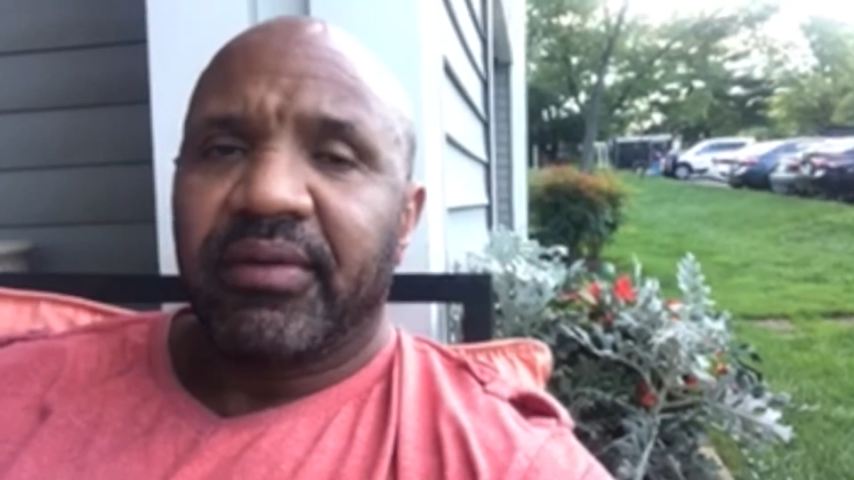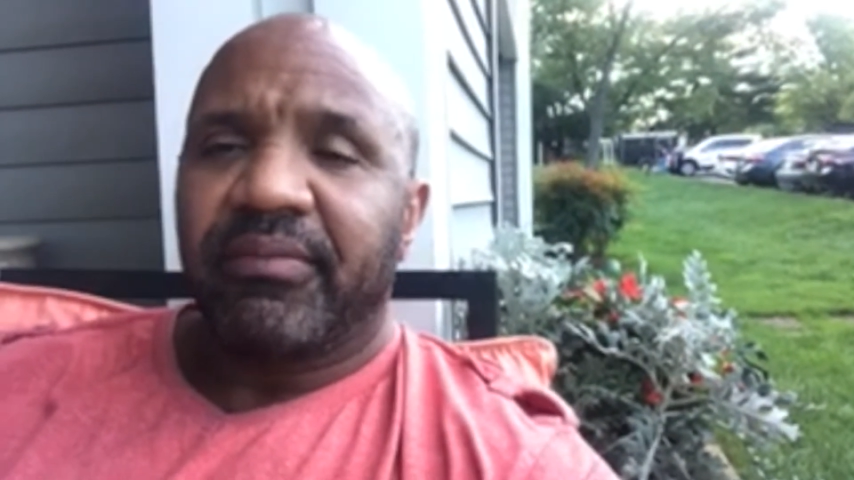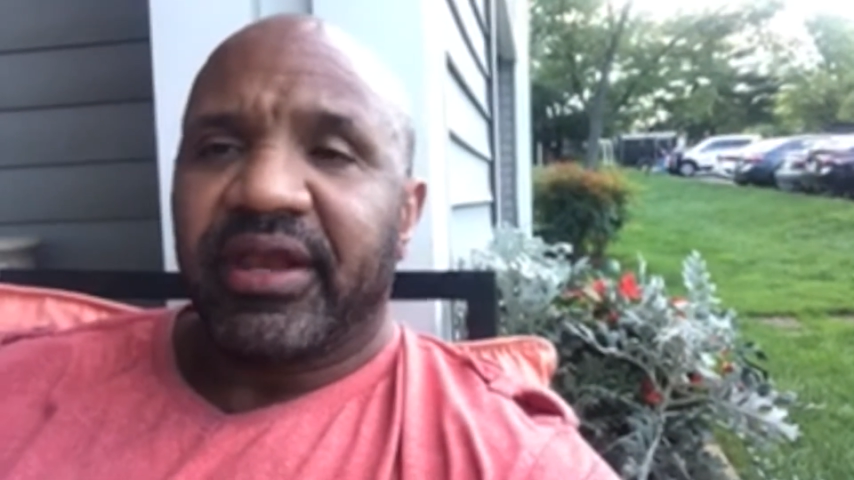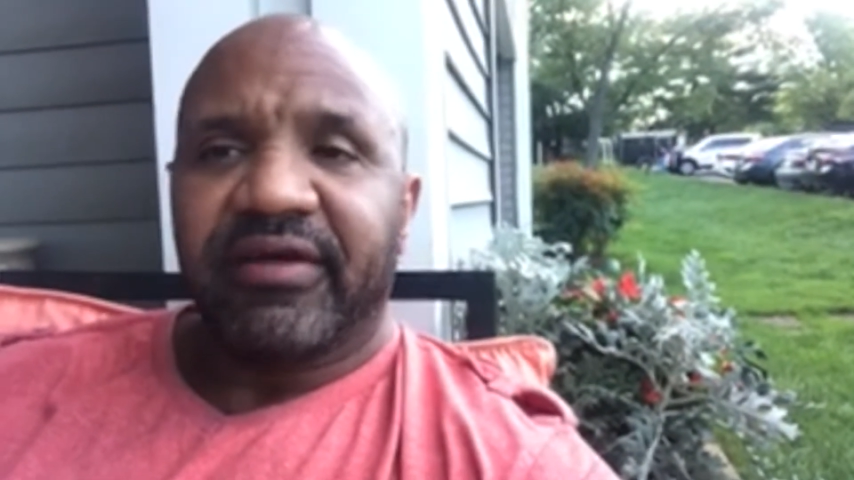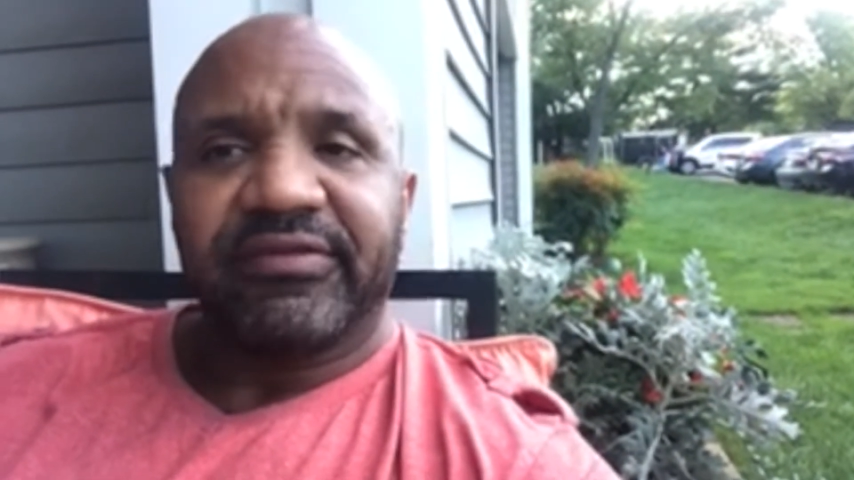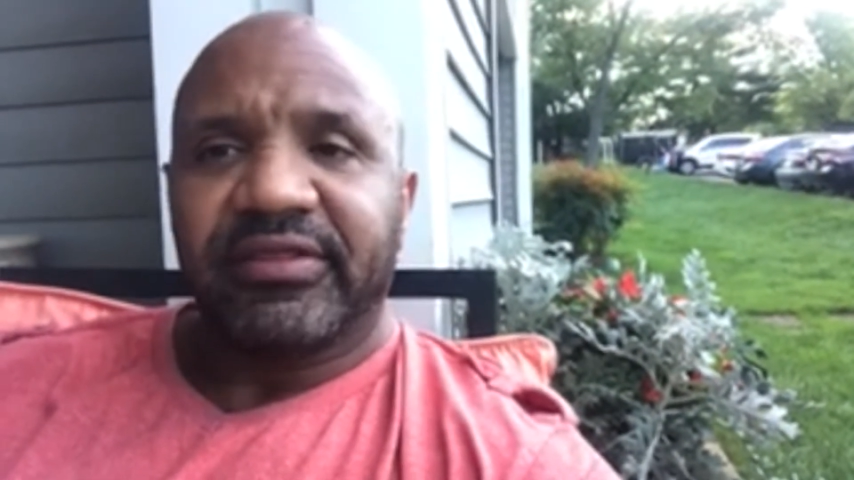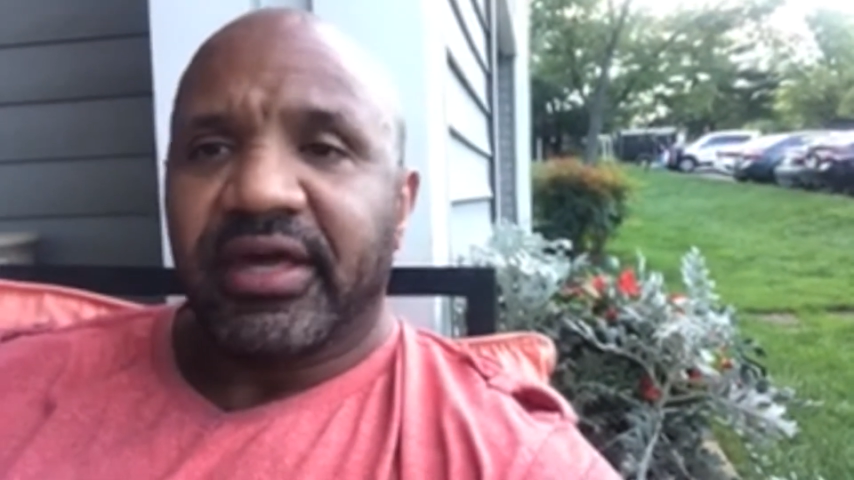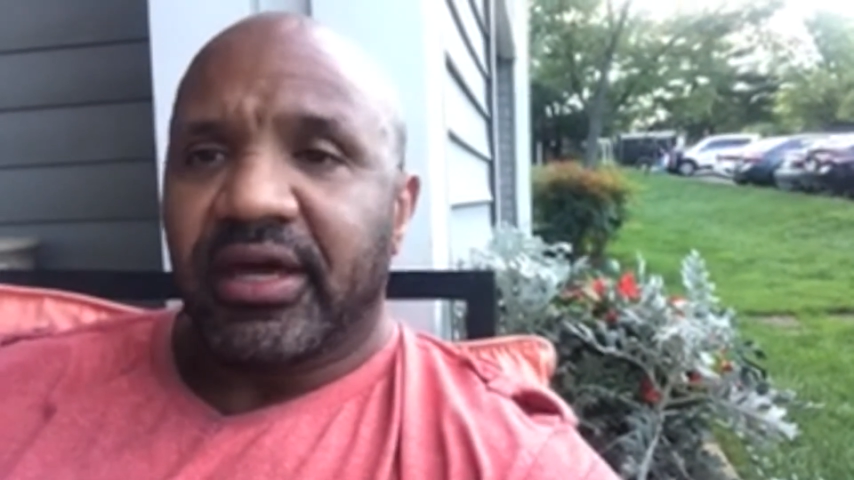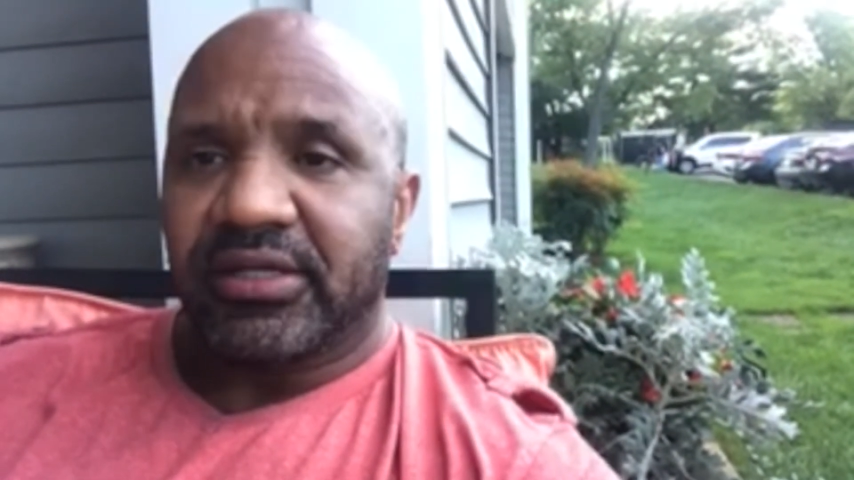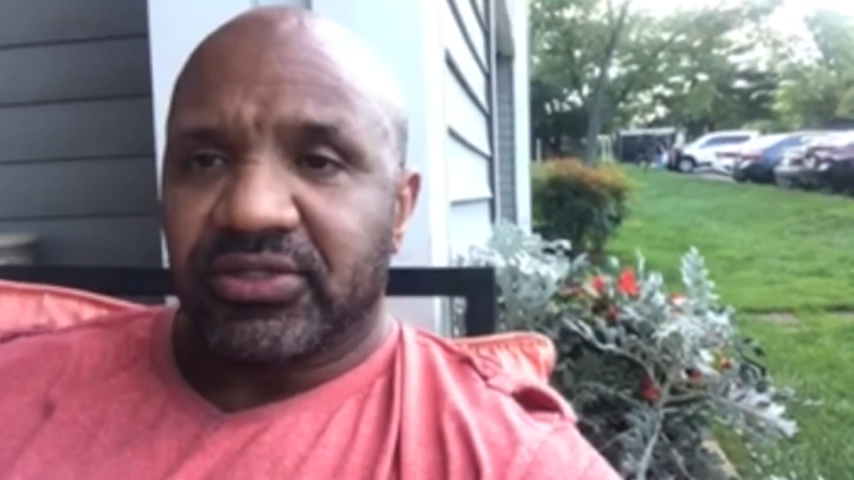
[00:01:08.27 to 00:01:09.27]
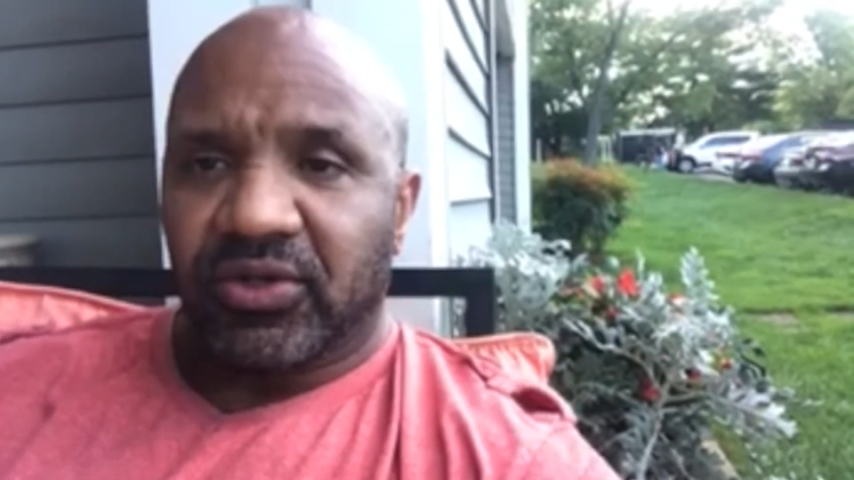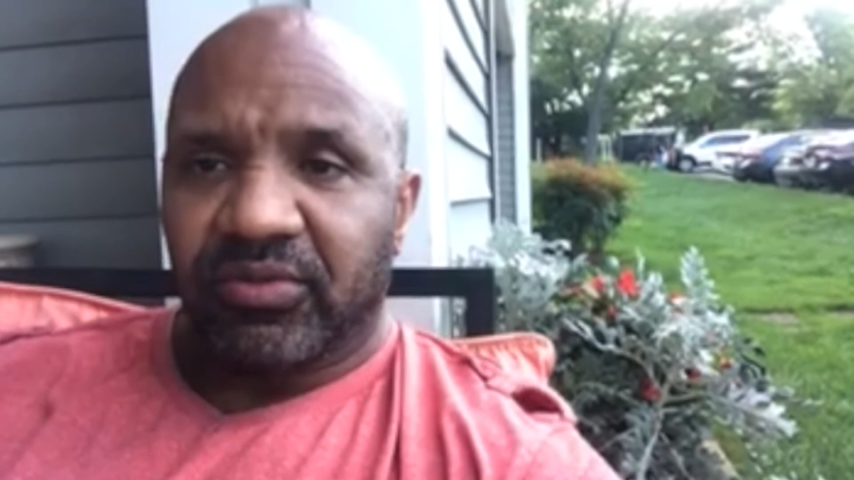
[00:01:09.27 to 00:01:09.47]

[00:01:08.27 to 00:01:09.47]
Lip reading: But after that is all